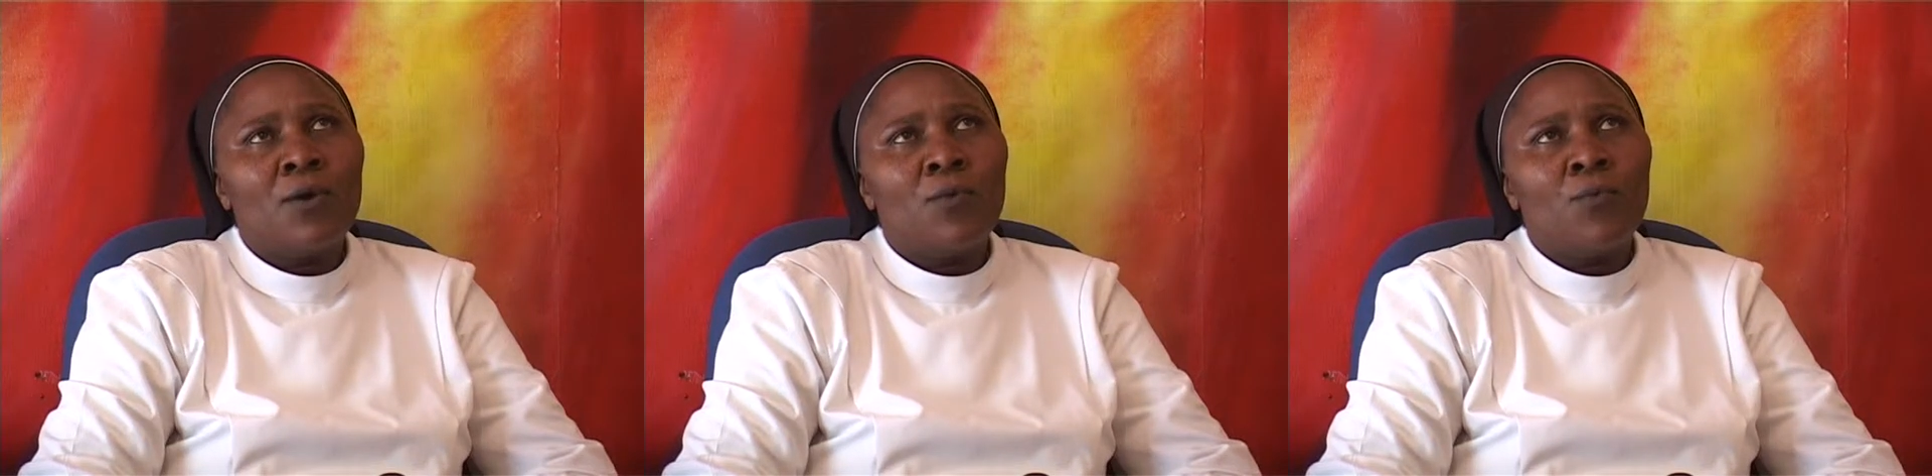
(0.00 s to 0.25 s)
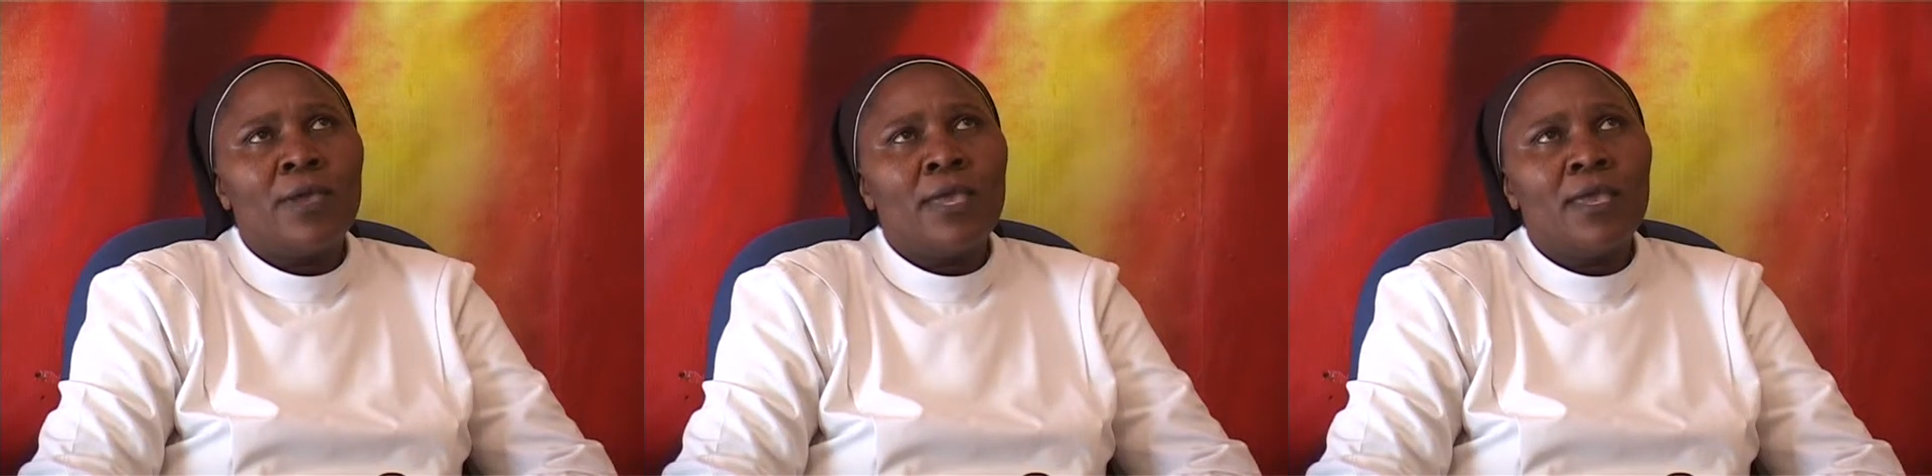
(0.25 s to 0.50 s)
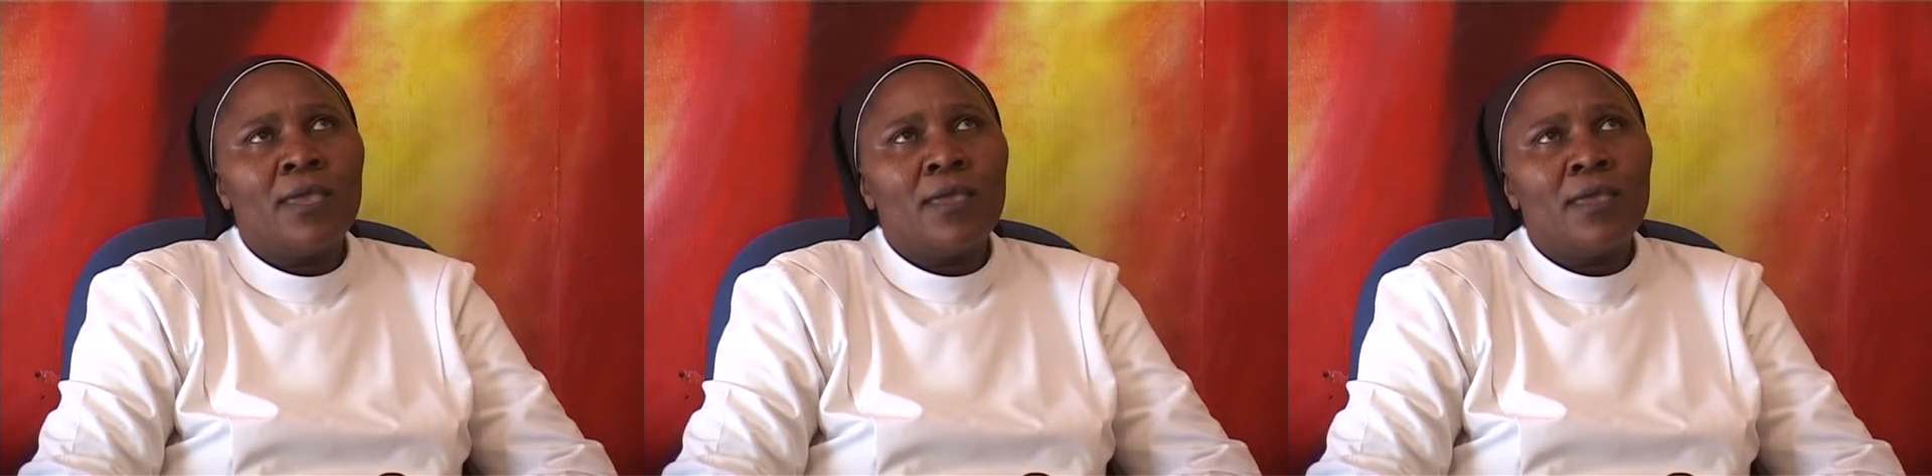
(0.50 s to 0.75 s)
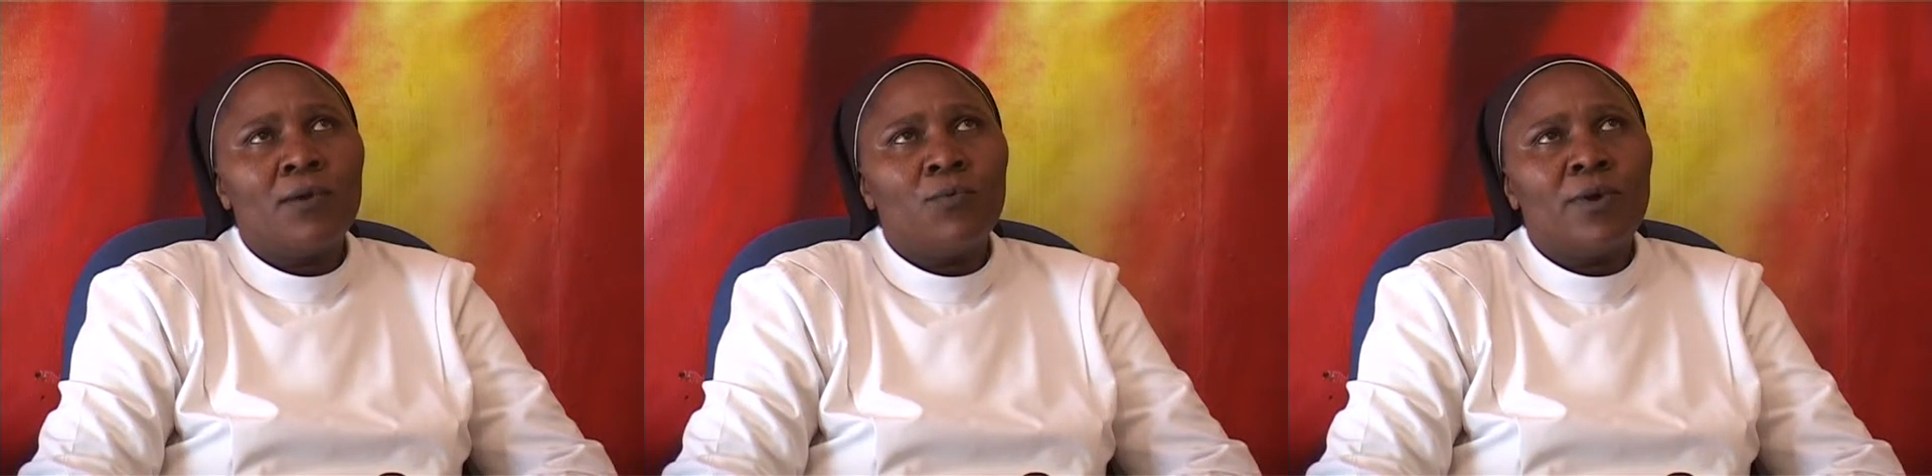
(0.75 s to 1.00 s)

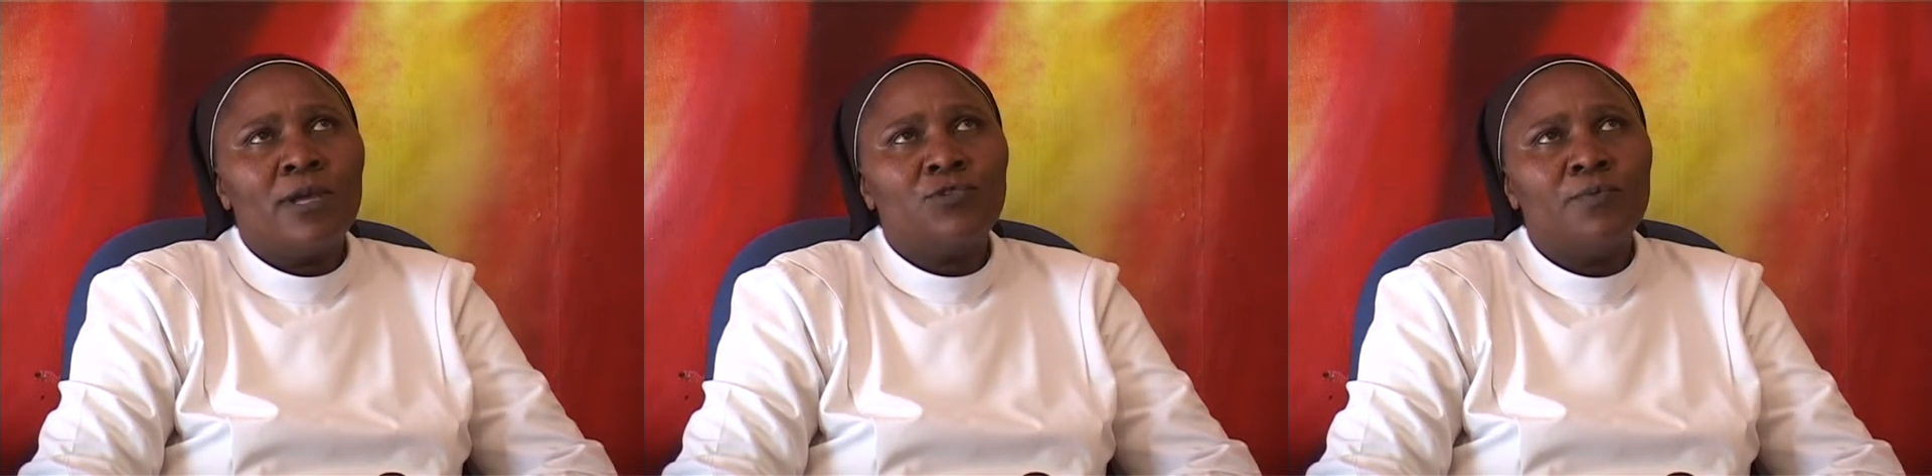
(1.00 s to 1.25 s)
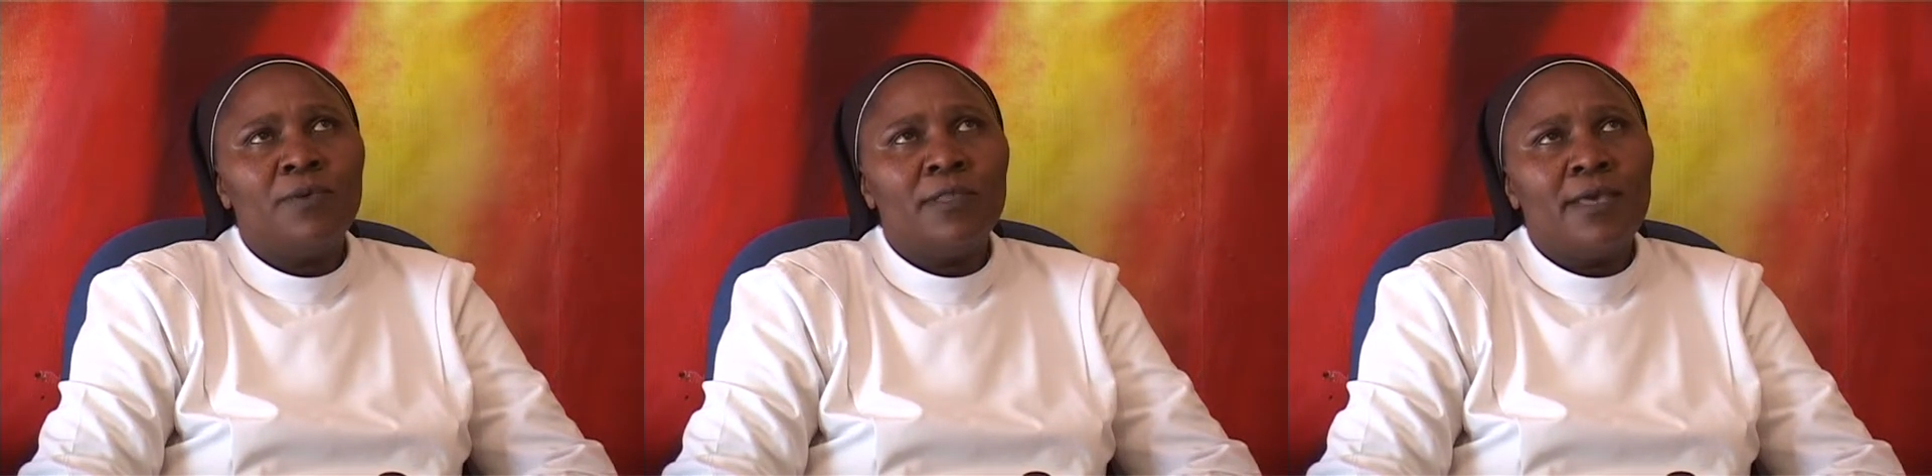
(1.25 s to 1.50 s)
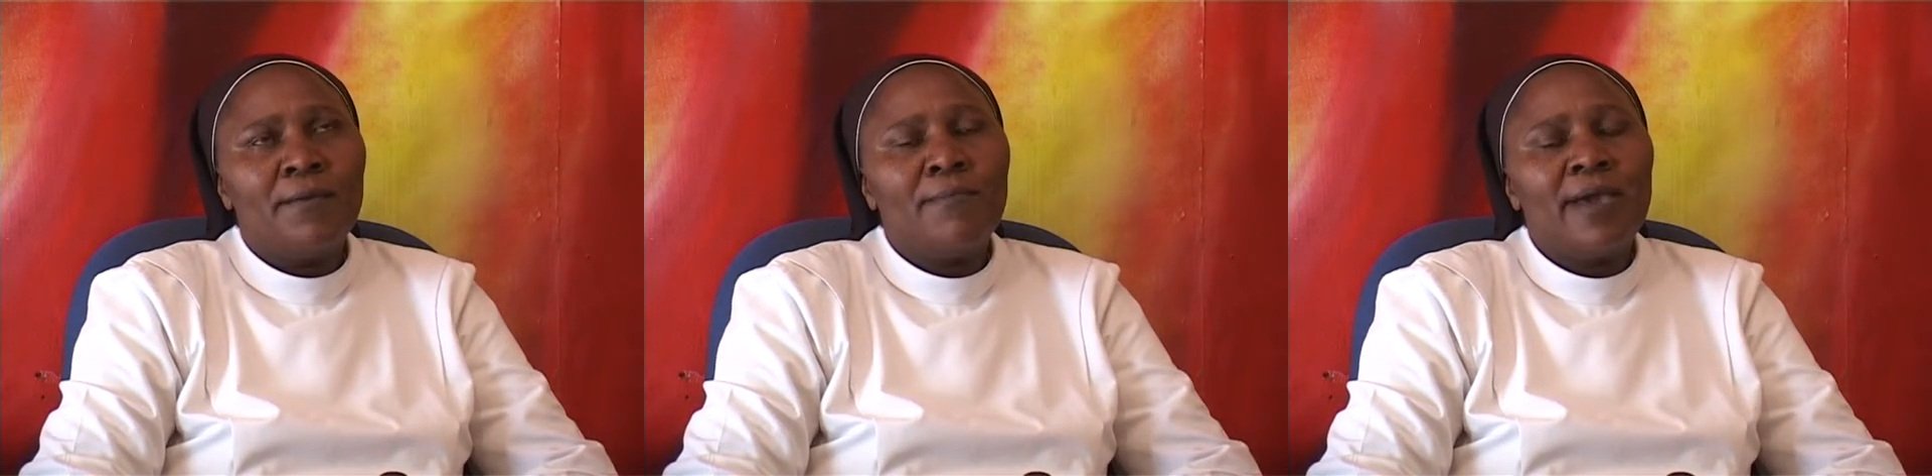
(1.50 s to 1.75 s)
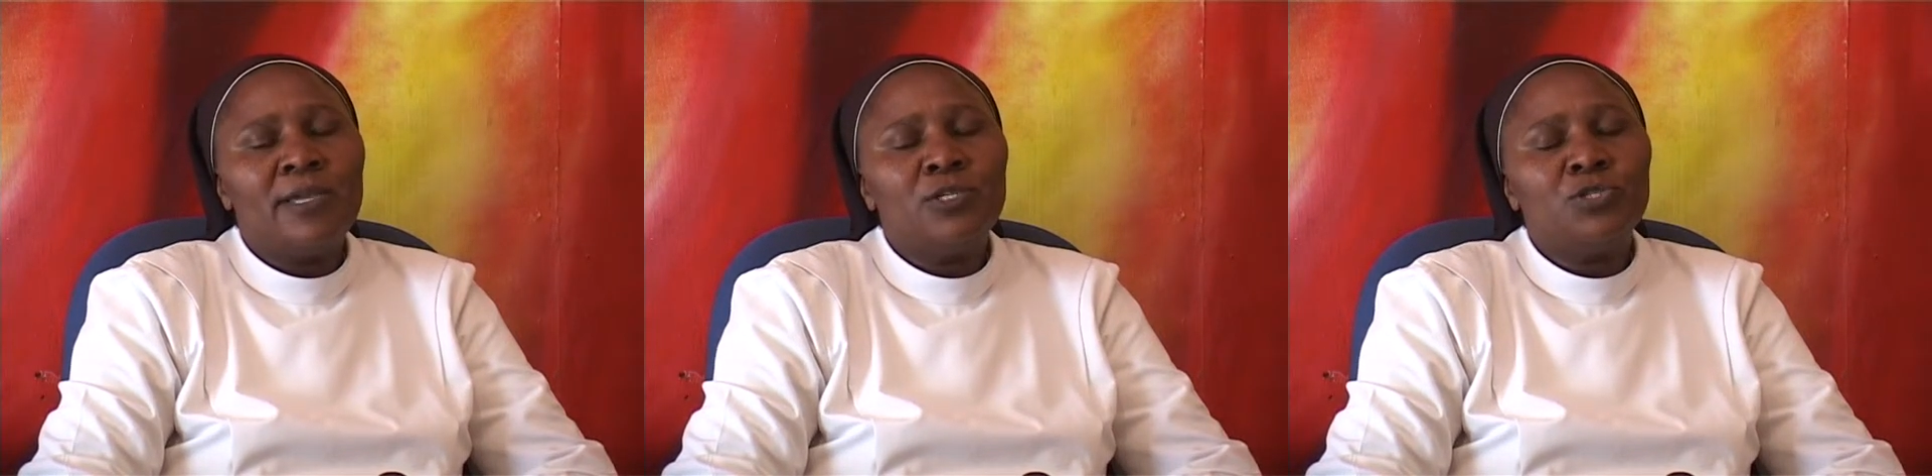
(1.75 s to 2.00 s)
We were to be there
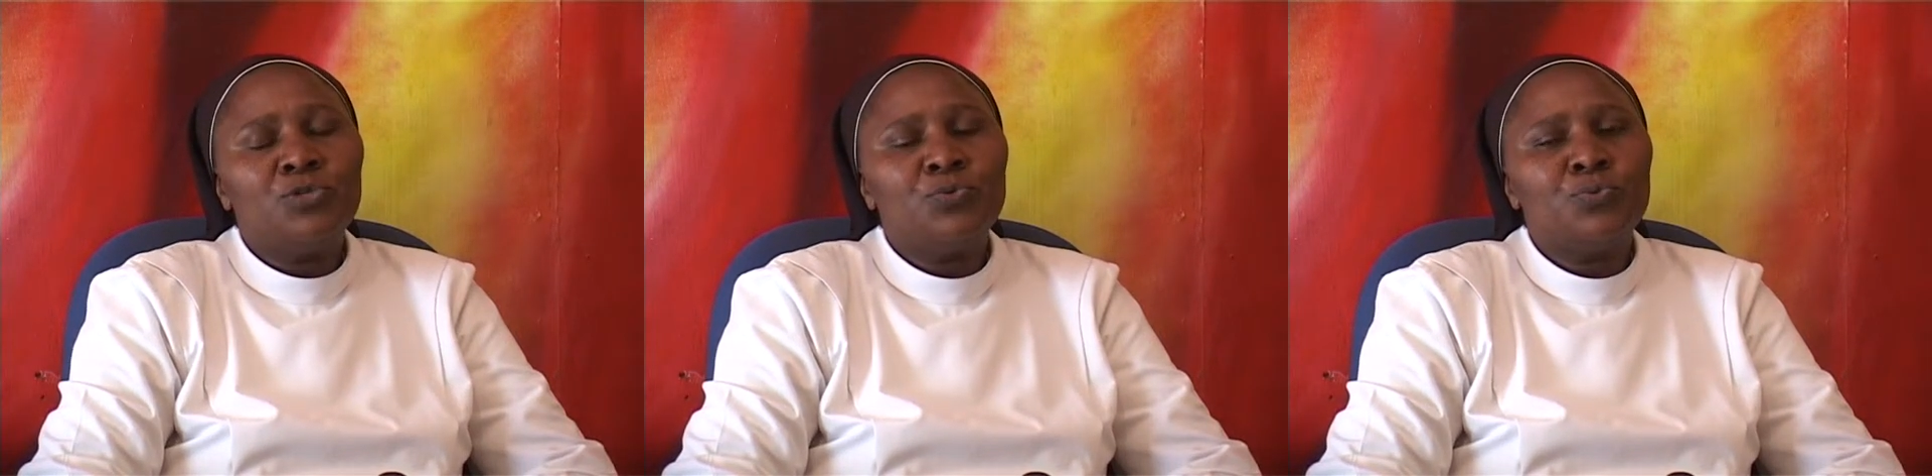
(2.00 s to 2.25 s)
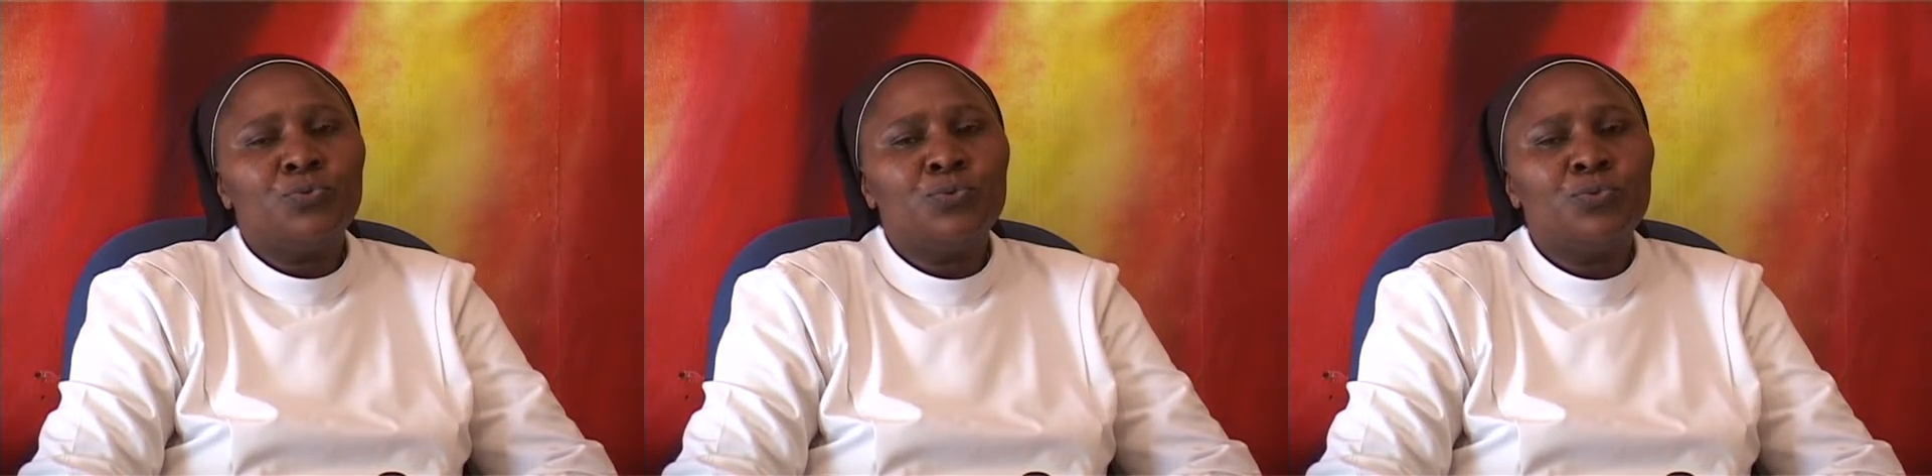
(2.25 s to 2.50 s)
by 2,